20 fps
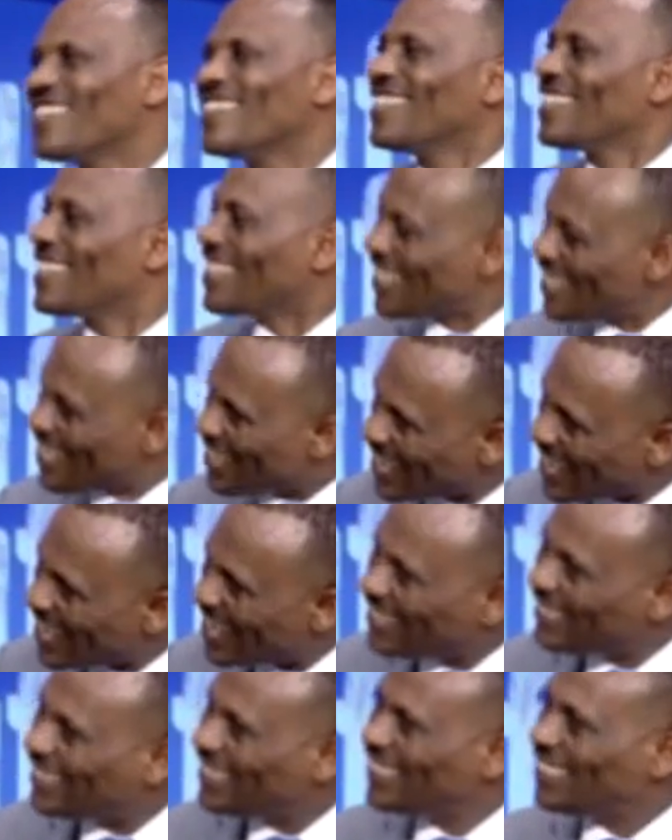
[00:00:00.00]

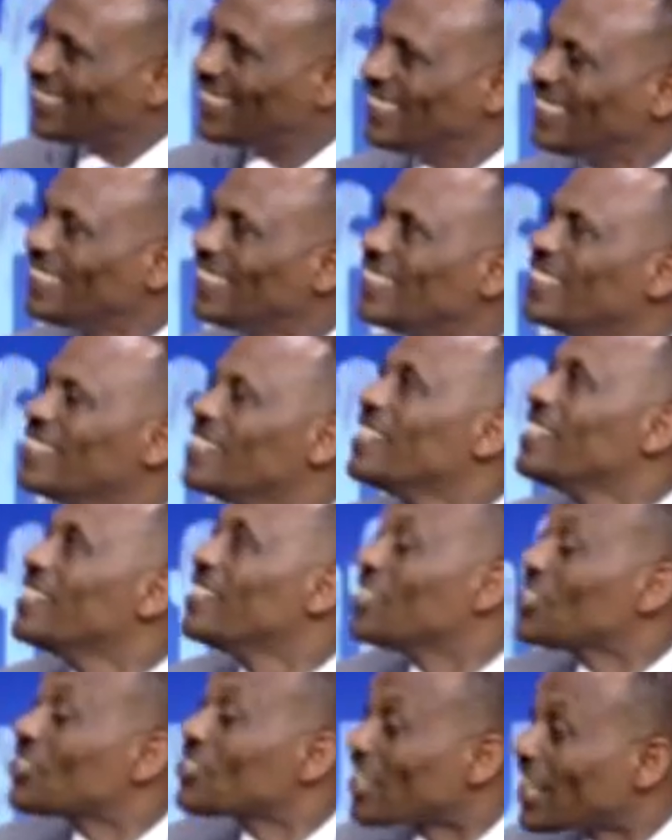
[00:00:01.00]
creating a
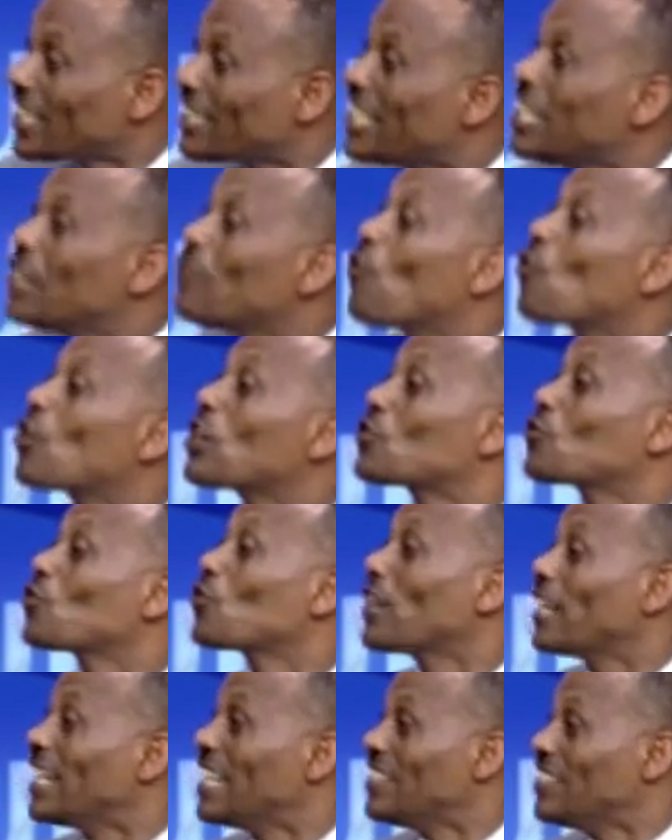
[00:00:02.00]
strategy-focused
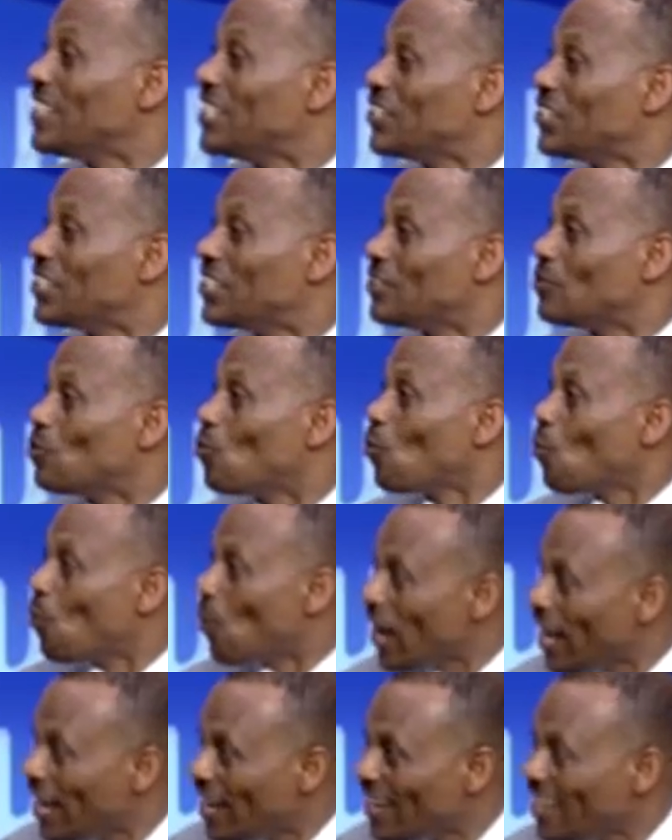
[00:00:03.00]
organization
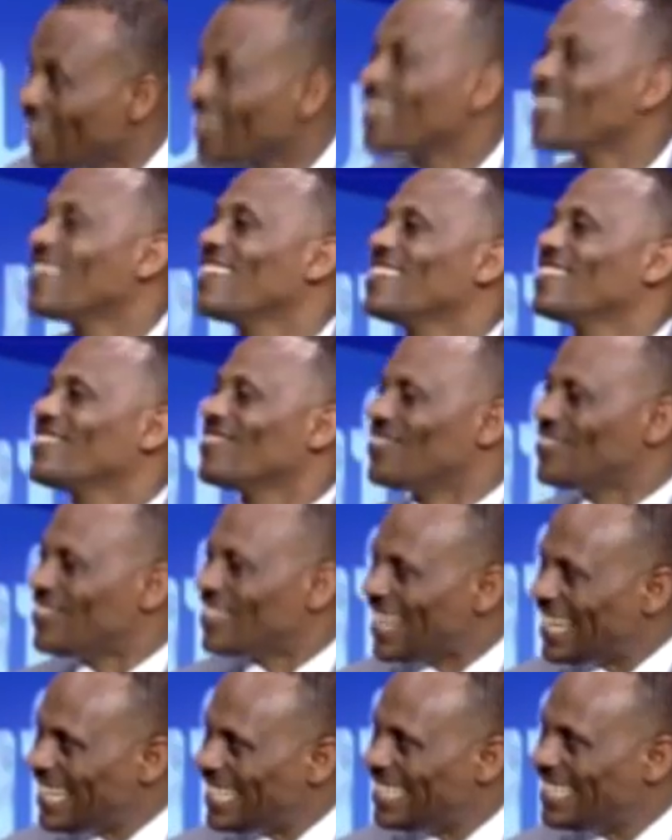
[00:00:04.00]
where the
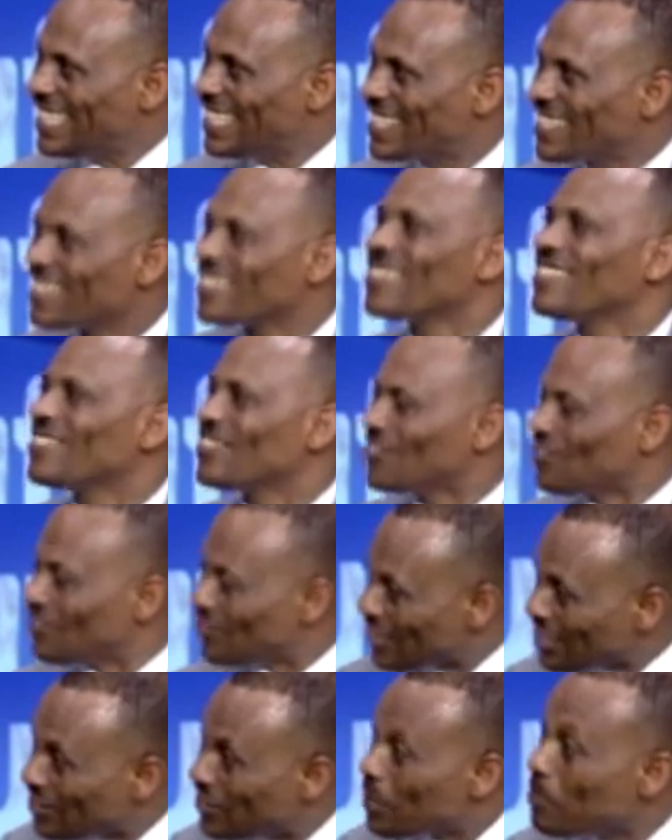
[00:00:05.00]
leaders and
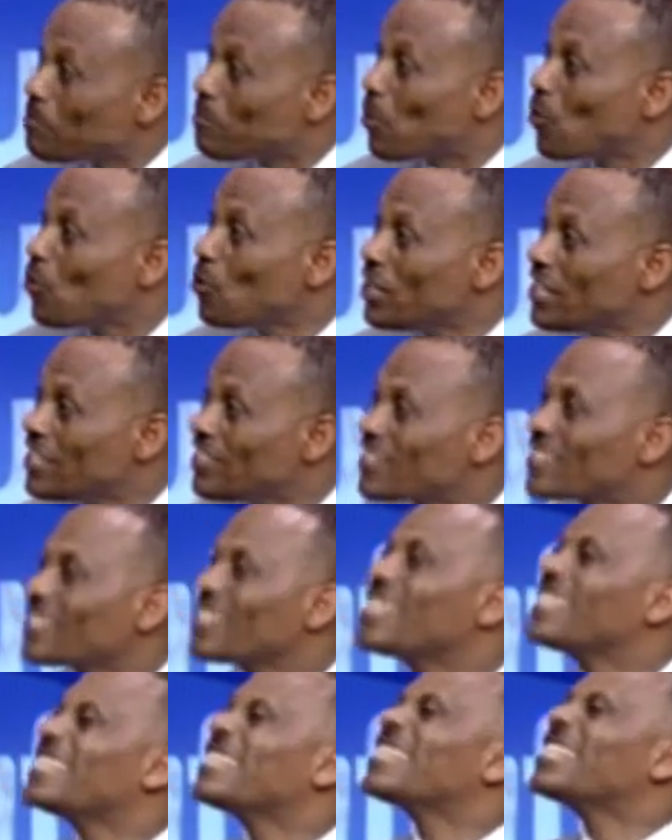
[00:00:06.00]
the employees
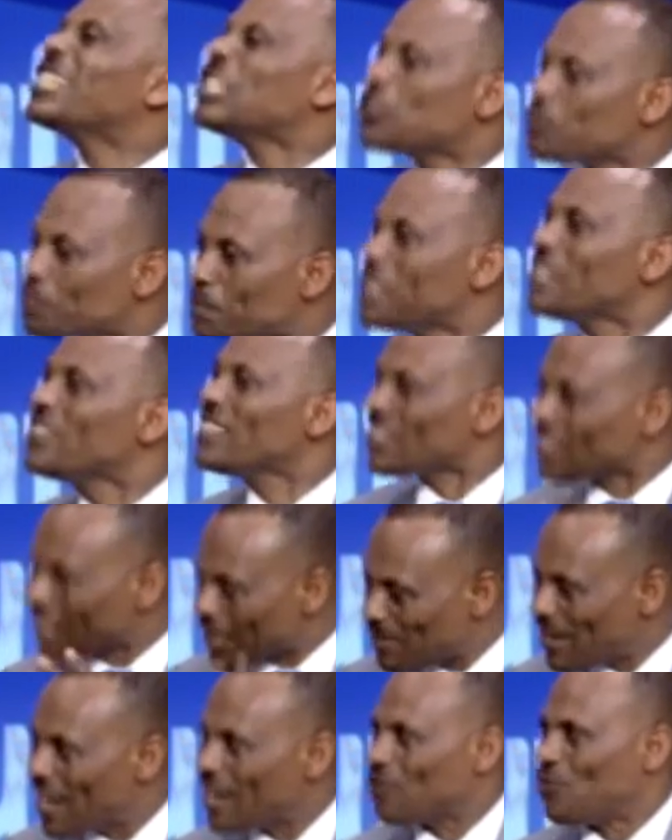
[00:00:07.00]
speak the same
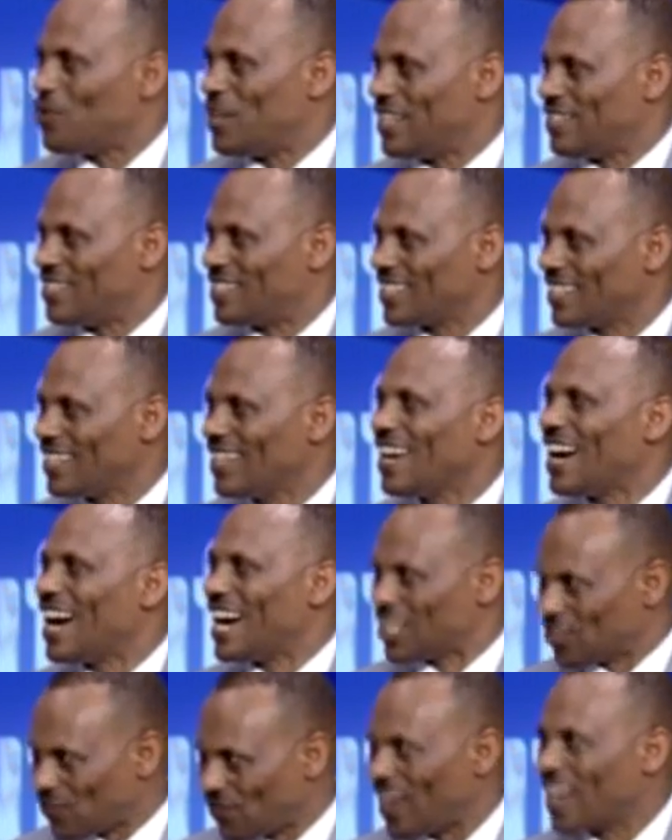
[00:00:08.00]
language
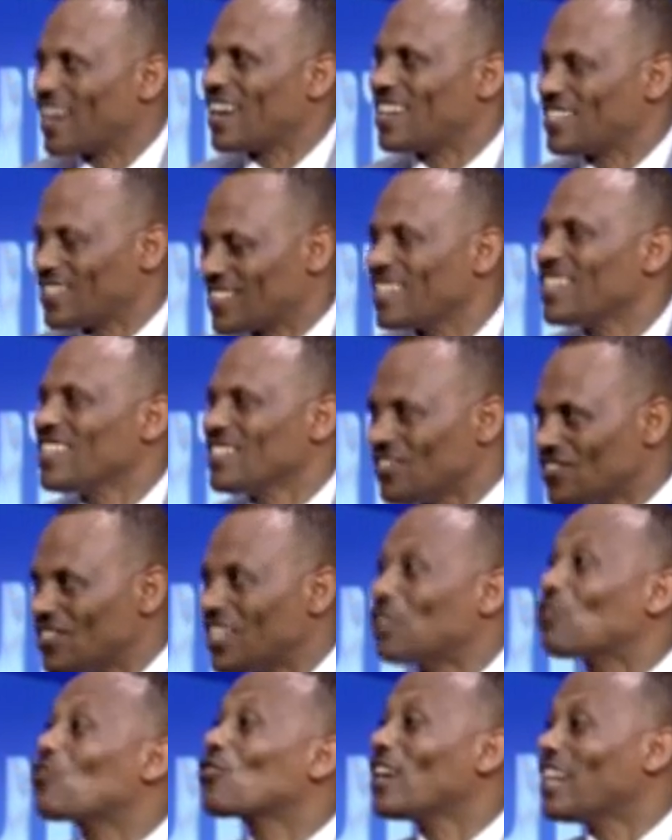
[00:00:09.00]
as far as their
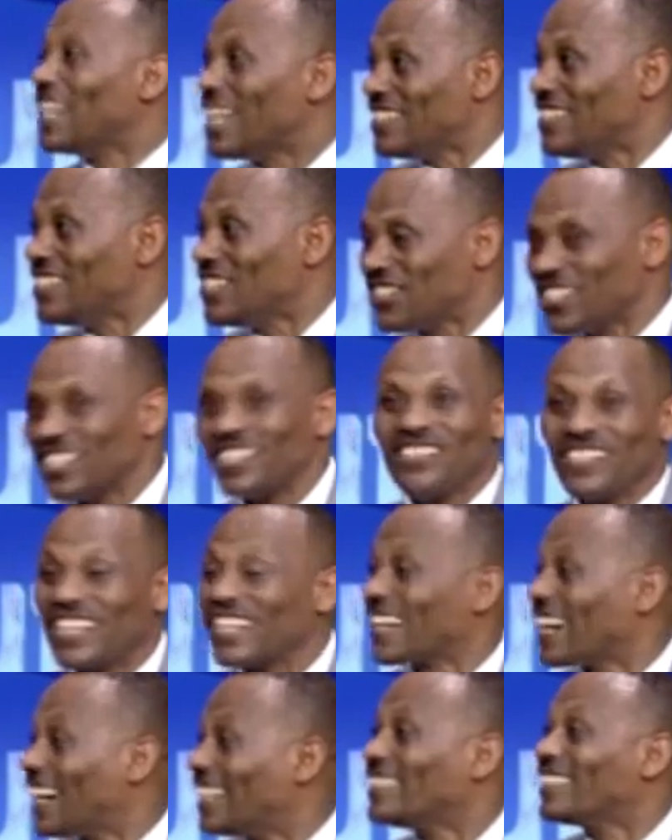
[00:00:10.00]
organization and their
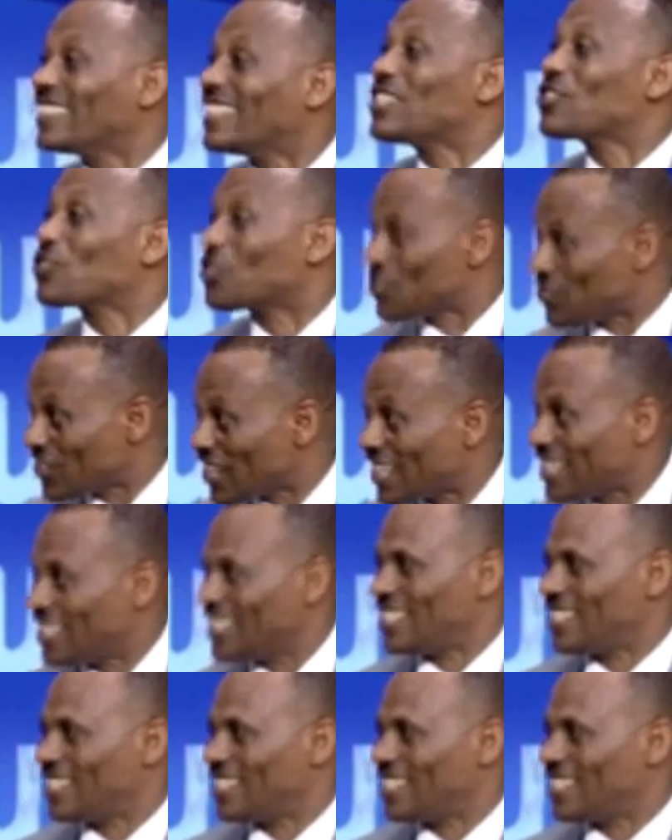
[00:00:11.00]
country is concerned.